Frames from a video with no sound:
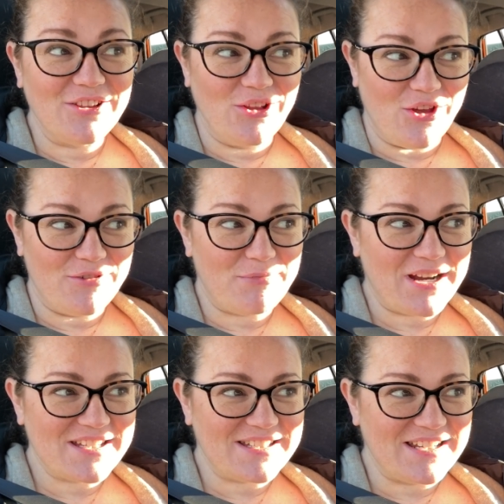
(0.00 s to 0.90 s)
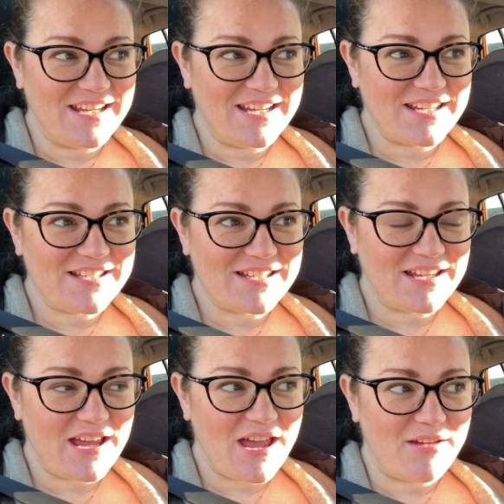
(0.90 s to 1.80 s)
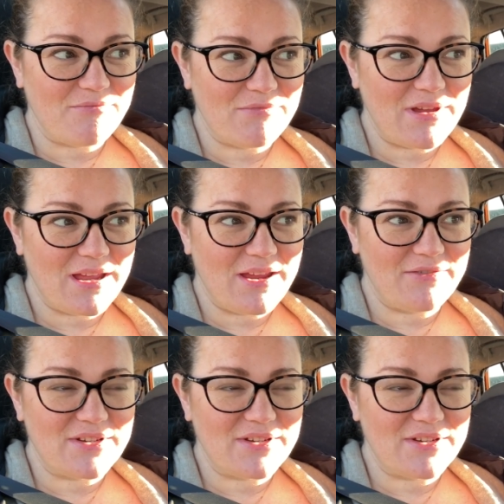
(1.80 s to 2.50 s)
lot of Braxton Hicks. Every